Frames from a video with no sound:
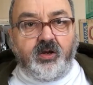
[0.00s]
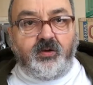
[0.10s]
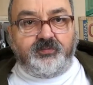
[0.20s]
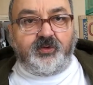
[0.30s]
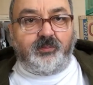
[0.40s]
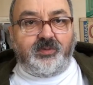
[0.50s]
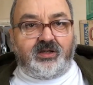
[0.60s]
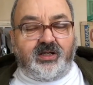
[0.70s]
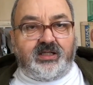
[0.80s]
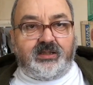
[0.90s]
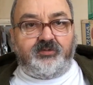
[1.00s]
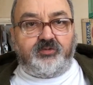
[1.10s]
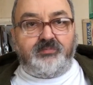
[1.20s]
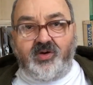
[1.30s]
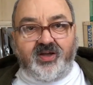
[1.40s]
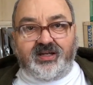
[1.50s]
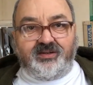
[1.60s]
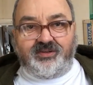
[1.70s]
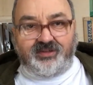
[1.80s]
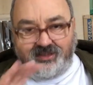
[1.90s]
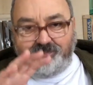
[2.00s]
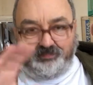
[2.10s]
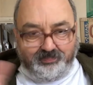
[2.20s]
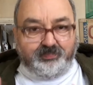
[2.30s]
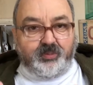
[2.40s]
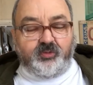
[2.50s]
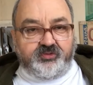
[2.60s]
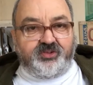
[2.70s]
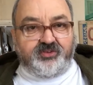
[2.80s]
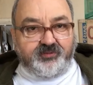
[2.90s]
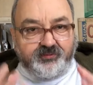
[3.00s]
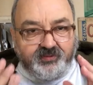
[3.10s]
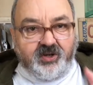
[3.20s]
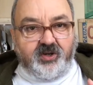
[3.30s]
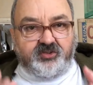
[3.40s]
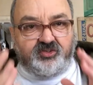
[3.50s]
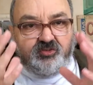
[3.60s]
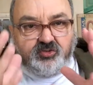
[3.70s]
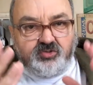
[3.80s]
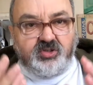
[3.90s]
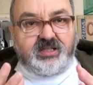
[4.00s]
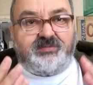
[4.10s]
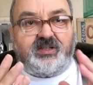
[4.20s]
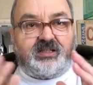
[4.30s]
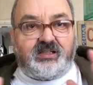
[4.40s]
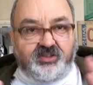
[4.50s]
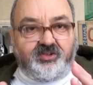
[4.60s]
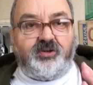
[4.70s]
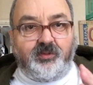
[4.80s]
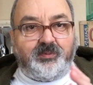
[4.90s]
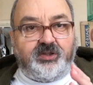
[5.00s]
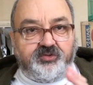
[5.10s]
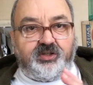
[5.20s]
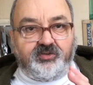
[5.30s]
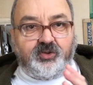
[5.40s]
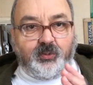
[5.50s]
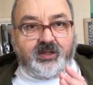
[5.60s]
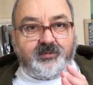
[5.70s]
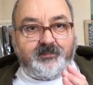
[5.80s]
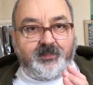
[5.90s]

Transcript: of Don McLean's mind, and he puts this fast, driving guitar music to it.